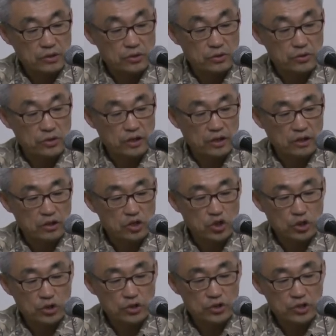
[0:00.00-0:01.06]
to say,
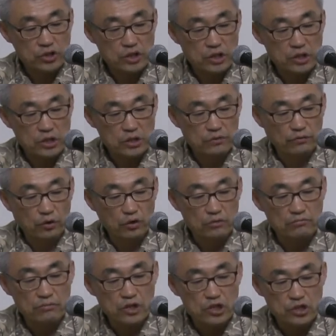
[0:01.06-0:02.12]
church is for
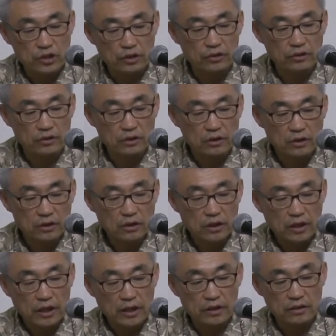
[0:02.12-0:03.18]
mission
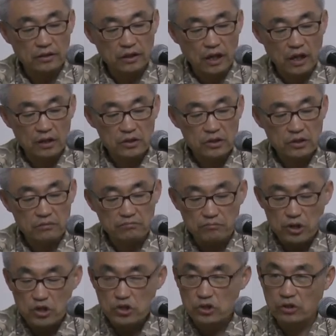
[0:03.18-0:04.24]
and not
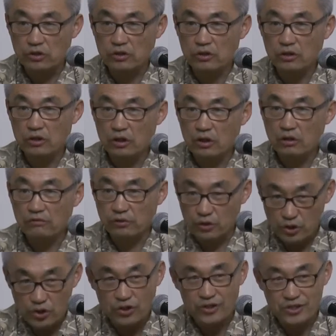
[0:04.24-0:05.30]
mission for
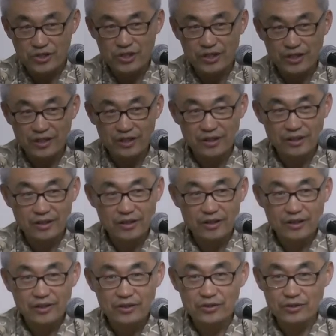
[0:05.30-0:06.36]
church.
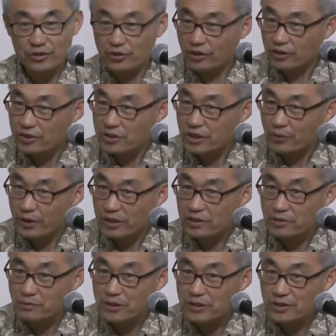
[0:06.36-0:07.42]
Did you understand what
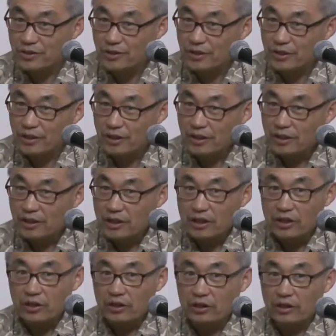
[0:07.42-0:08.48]
this means?
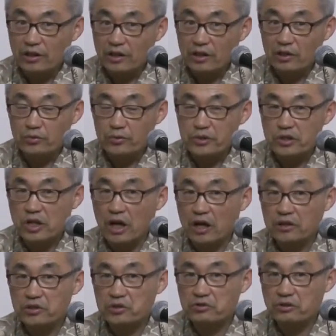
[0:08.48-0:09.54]
In other words,
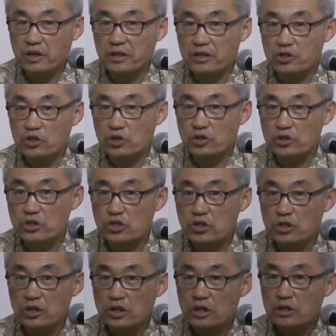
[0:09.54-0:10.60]
God created
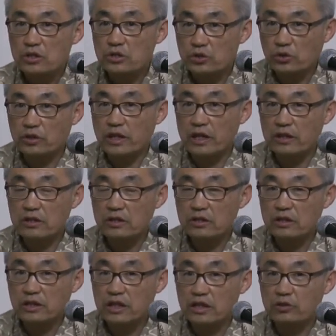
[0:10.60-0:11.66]
church so that
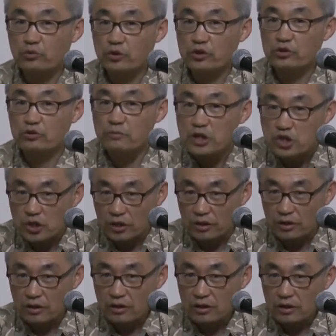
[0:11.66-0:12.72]
it will do
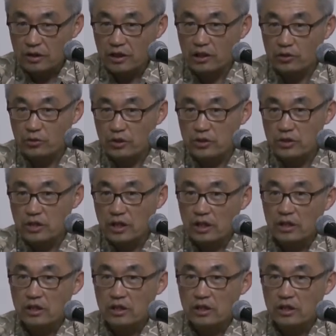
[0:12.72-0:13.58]
mission. In other words,